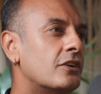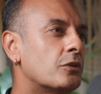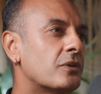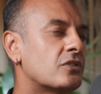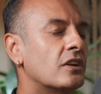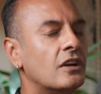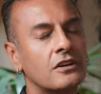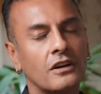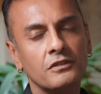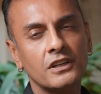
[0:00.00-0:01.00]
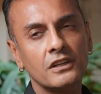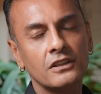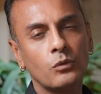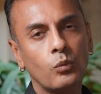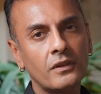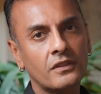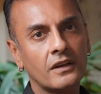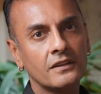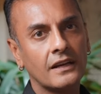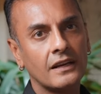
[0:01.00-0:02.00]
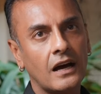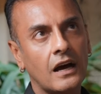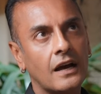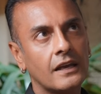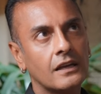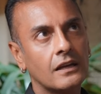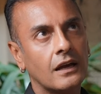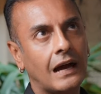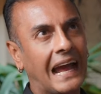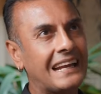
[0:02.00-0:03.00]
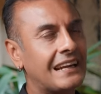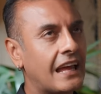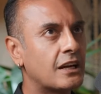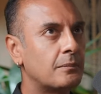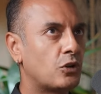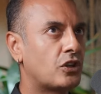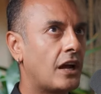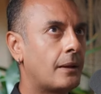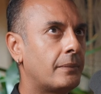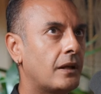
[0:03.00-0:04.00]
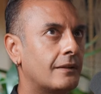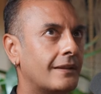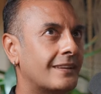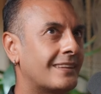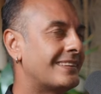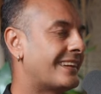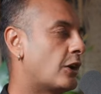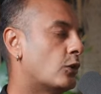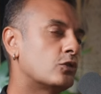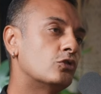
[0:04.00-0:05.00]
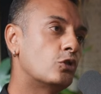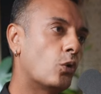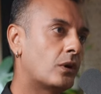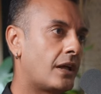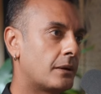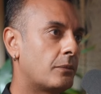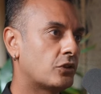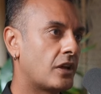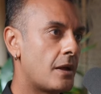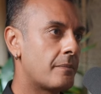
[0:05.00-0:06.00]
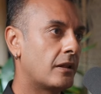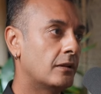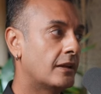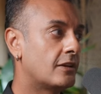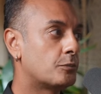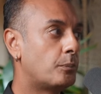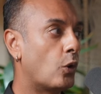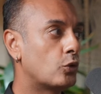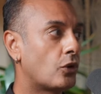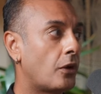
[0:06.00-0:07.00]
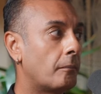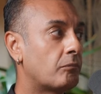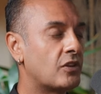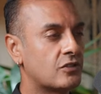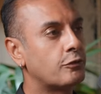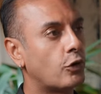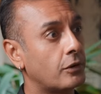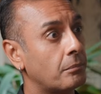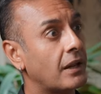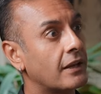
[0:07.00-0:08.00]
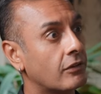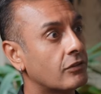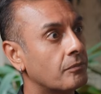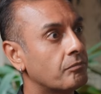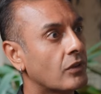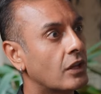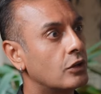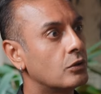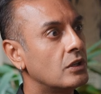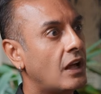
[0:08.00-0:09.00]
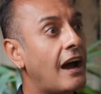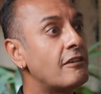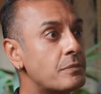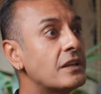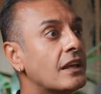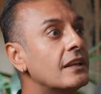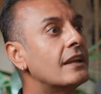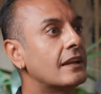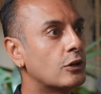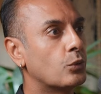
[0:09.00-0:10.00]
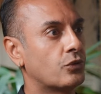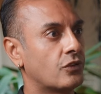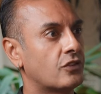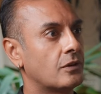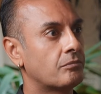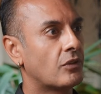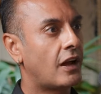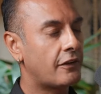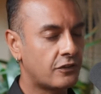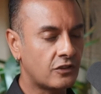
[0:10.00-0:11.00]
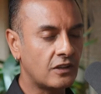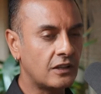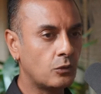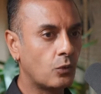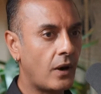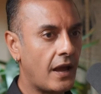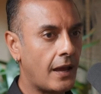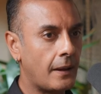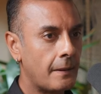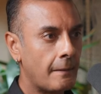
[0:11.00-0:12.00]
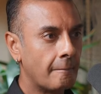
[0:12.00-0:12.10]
100%. Ranveer, the one thing that I like about the IPL and the thing that I also don't like about the IPL is the foreign players. You know, I've been in an ecosystem. I've seen where